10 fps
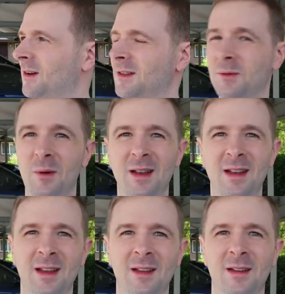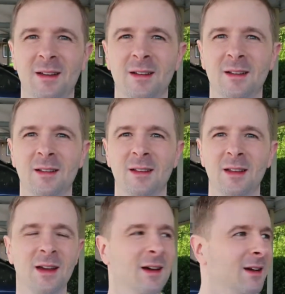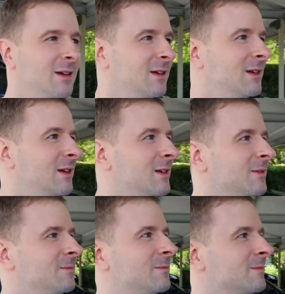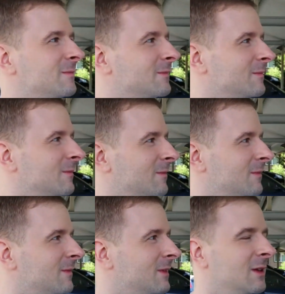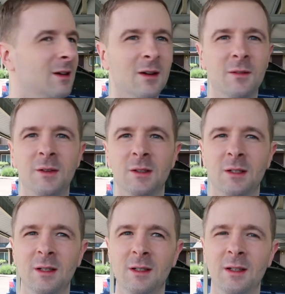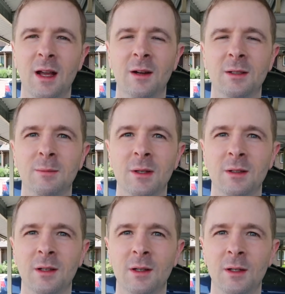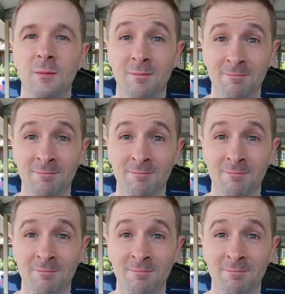Oh, it's windy. Yeah. Oh, feels good. The air smells good.